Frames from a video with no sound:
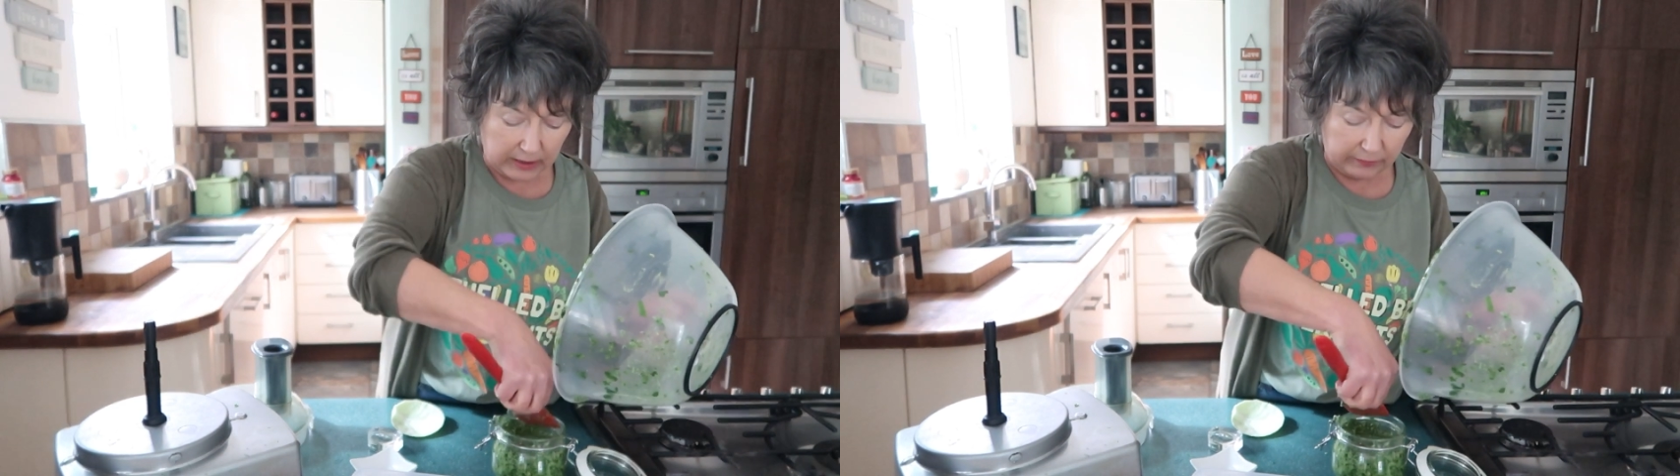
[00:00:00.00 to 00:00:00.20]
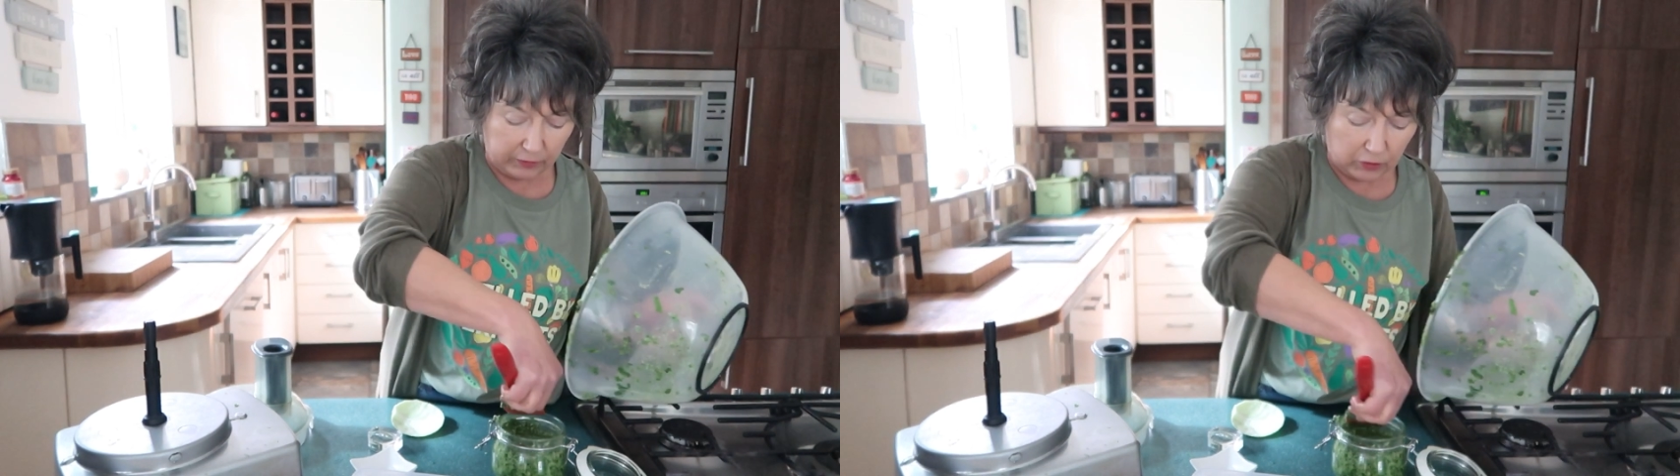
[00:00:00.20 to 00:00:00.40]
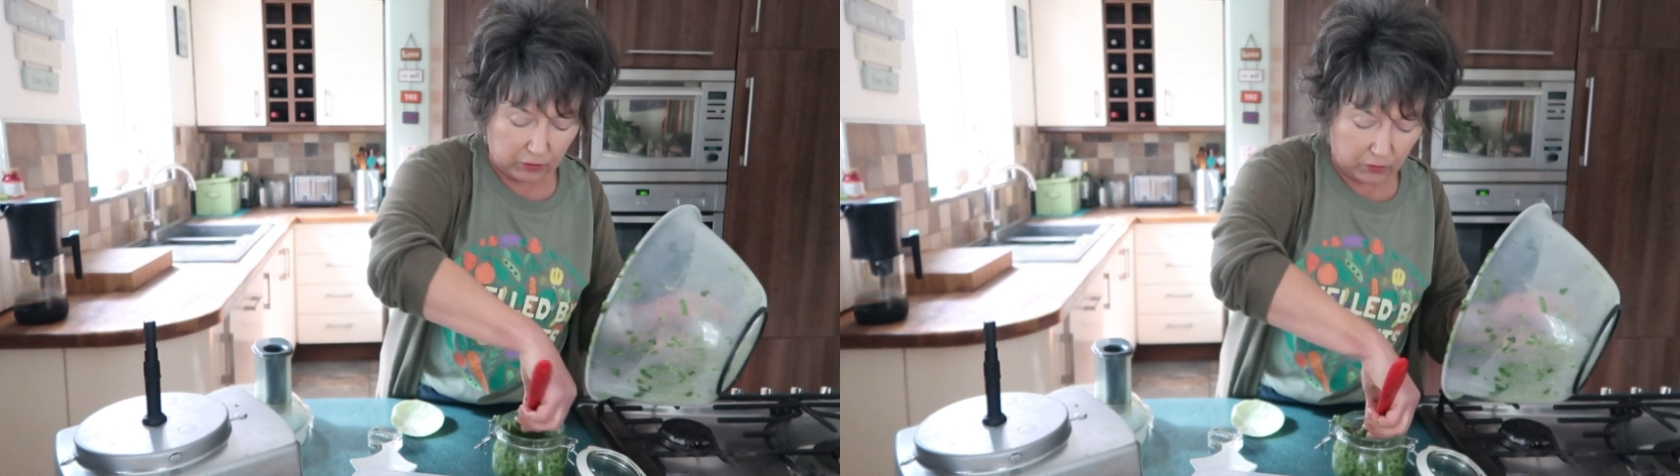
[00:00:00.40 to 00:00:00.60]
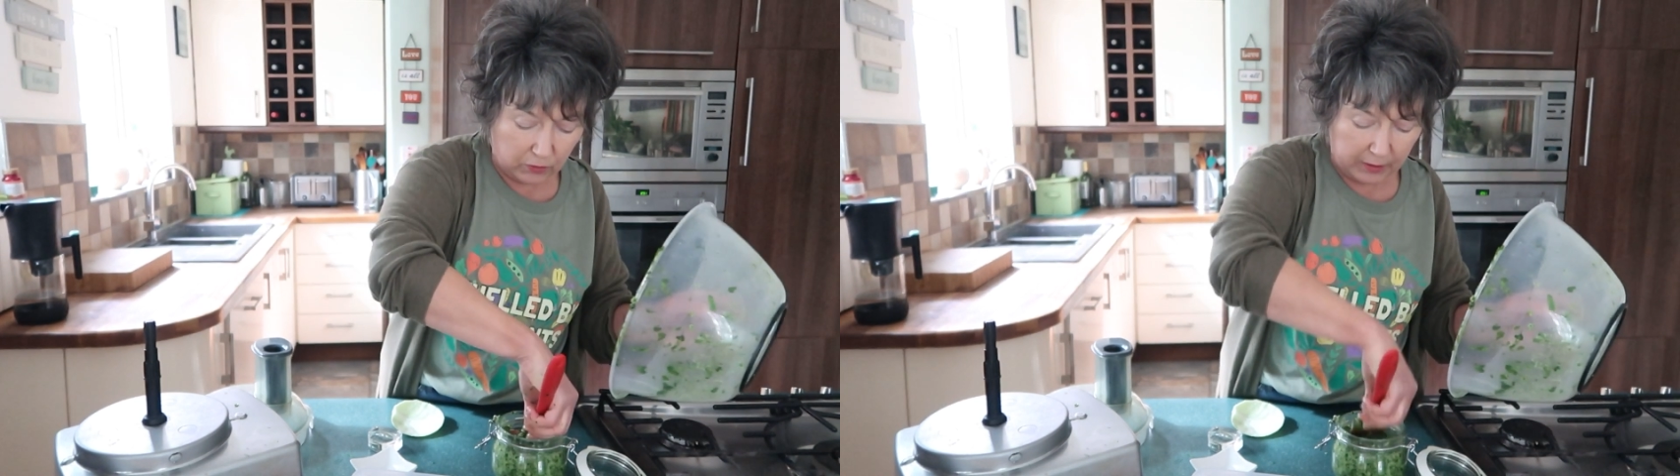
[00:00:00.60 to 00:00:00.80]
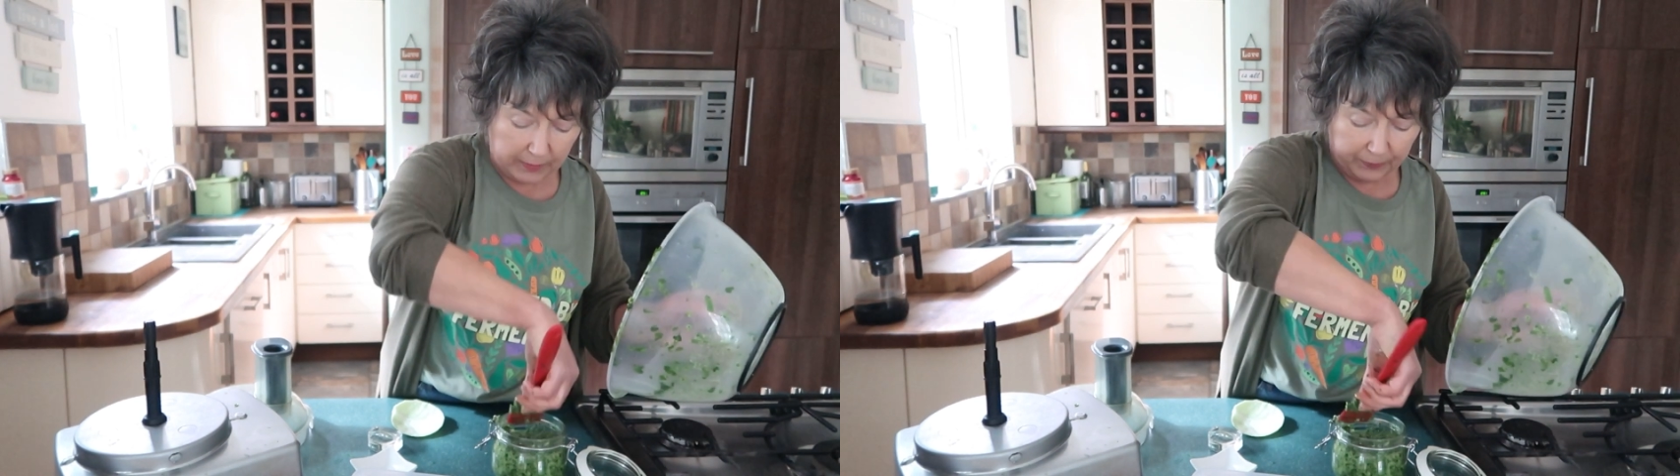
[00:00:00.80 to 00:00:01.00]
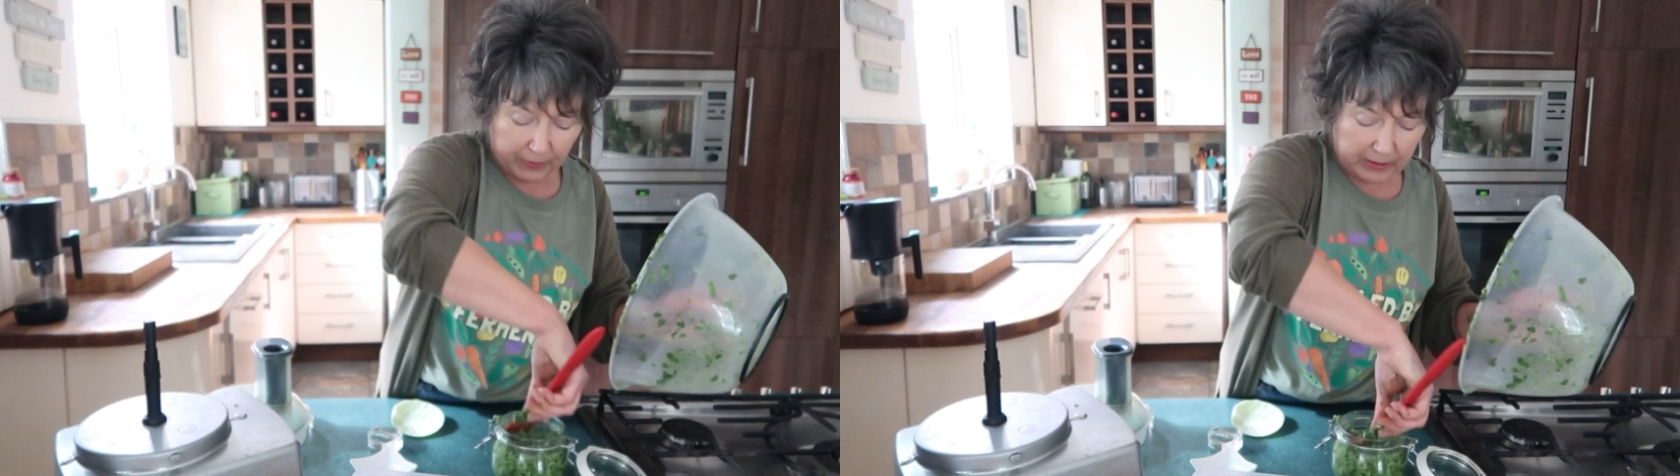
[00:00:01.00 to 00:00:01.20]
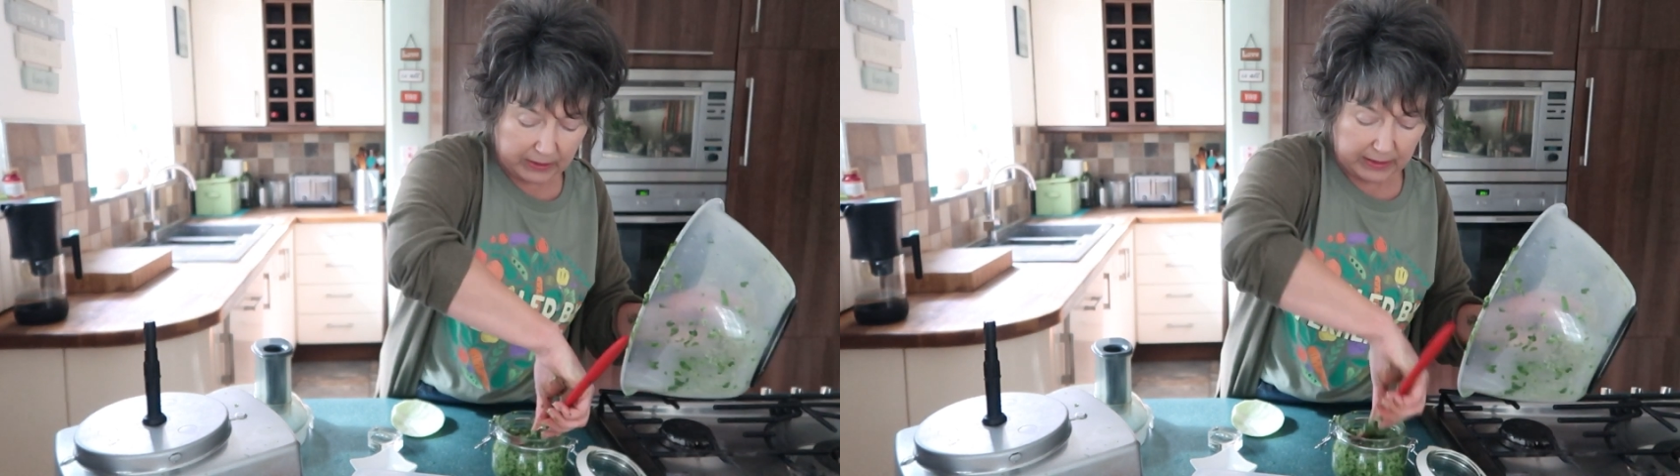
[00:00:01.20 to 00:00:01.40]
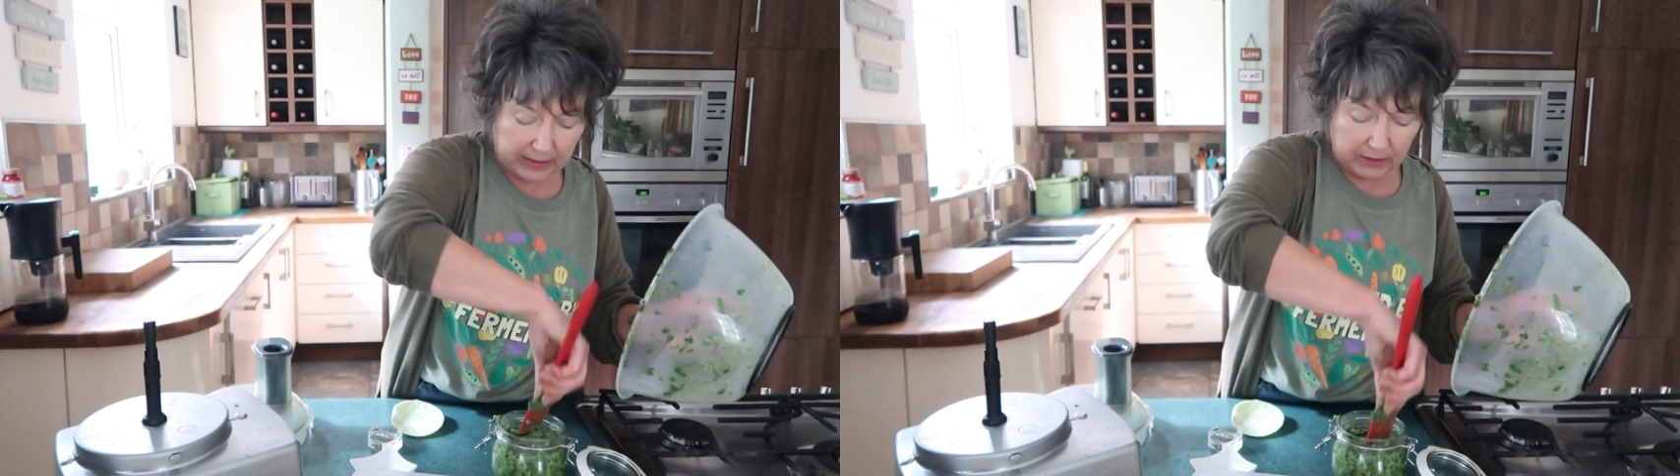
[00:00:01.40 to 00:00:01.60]
If you do a
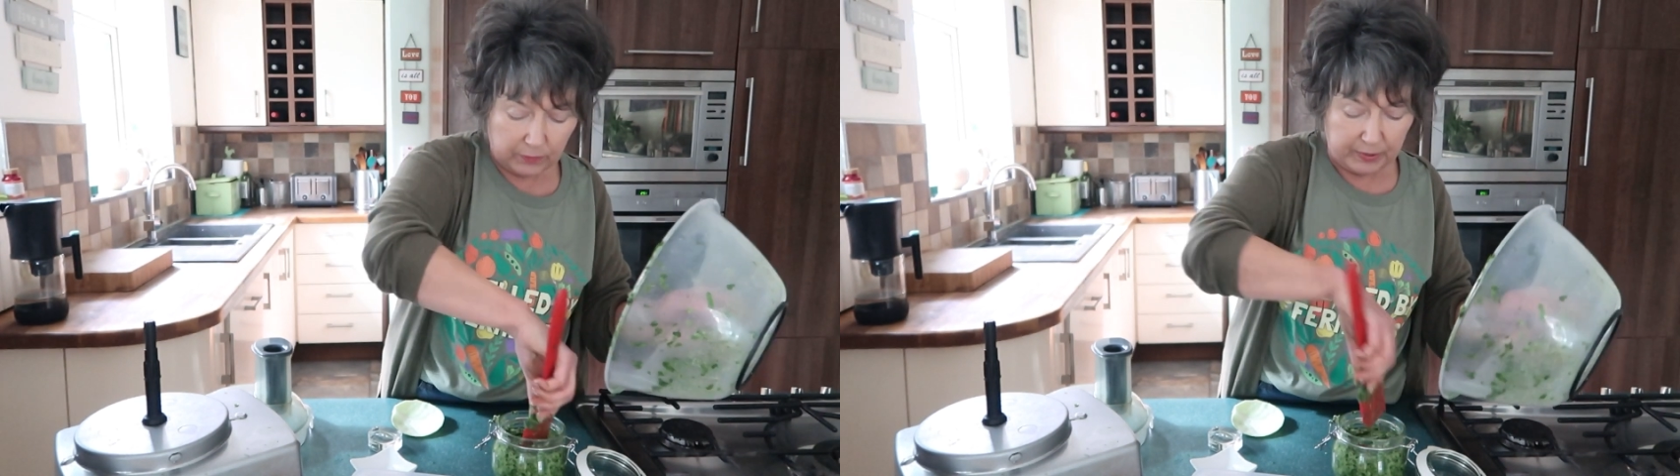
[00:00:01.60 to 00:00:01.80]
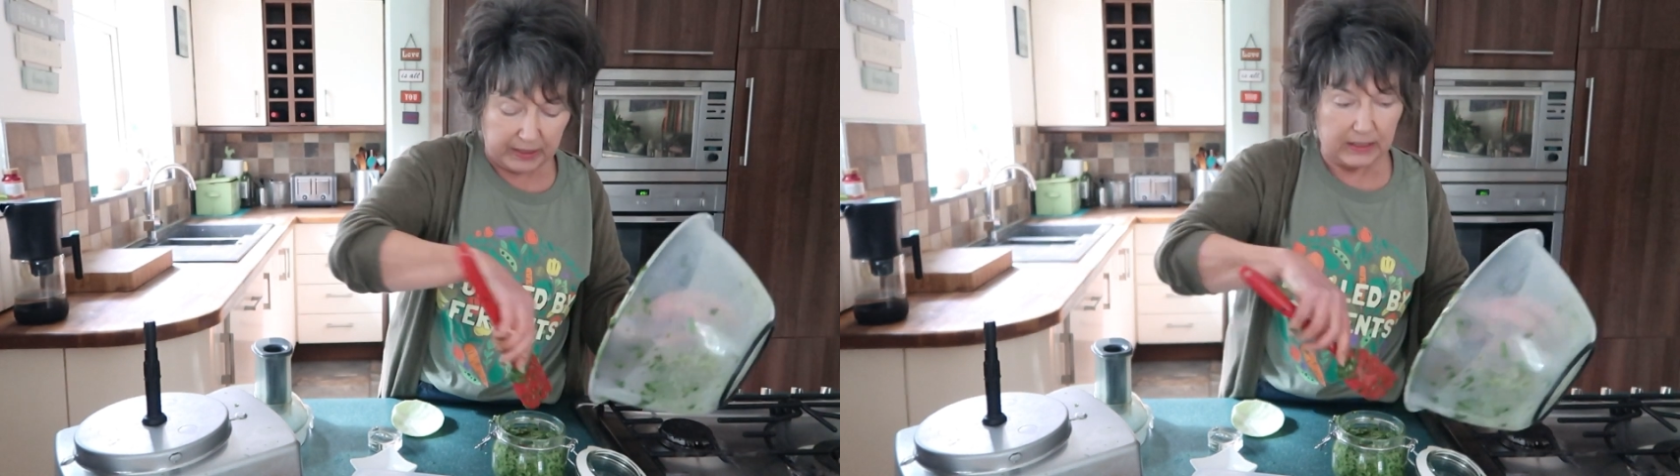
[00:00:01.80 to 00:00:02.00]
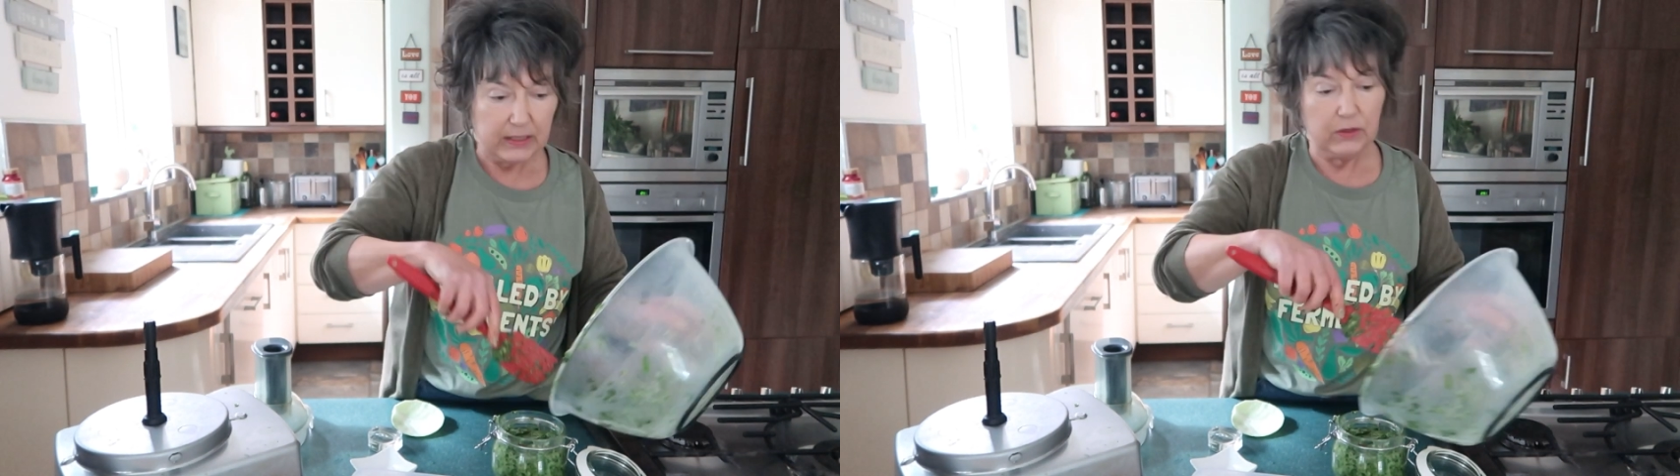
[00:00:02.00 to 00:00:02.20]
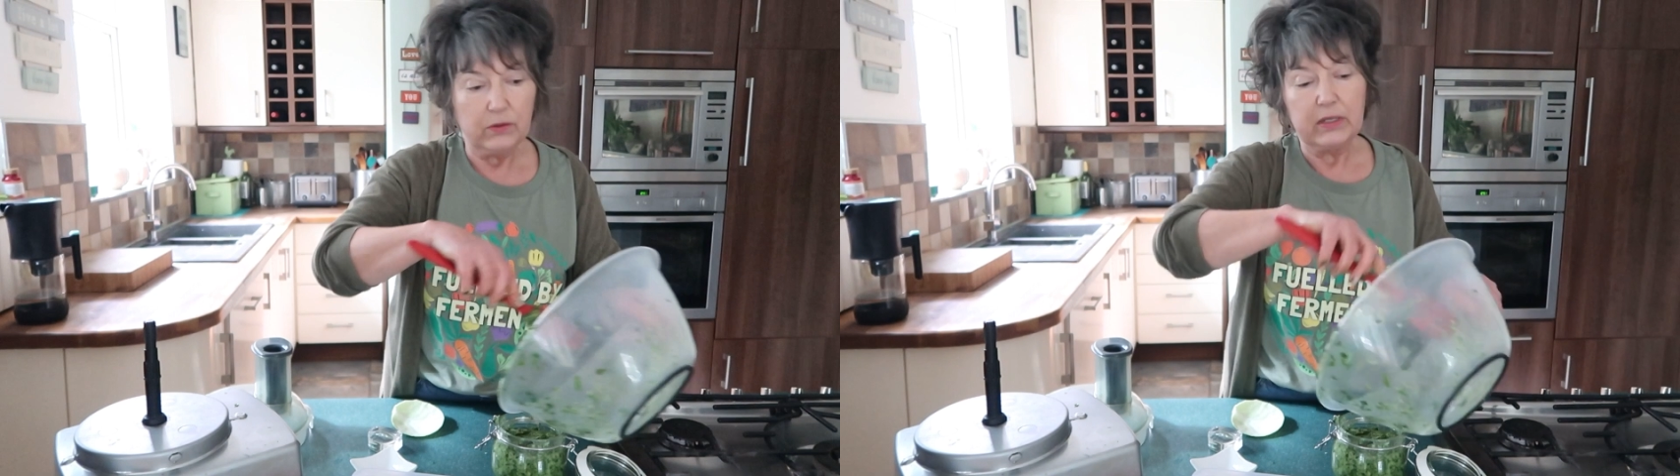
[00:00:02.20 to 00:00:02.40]
standard pesto,